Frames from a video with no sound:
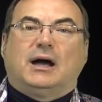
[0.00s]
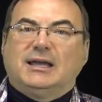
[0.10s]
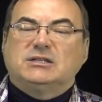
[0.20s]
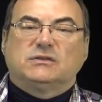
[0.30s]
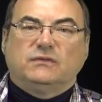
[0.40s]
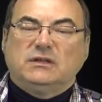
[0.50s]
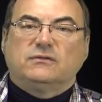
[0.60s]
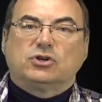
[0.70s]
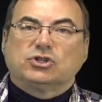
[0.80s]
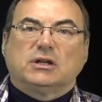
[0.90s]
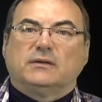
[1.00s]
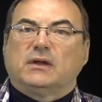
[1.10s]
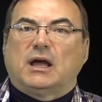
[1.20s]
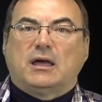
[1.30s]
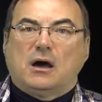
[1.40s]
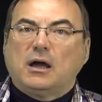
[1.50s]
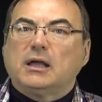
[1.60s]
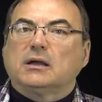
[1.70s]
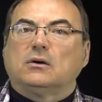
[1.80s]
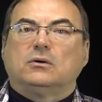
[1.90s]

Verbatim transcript: ICE V version of an Ioniq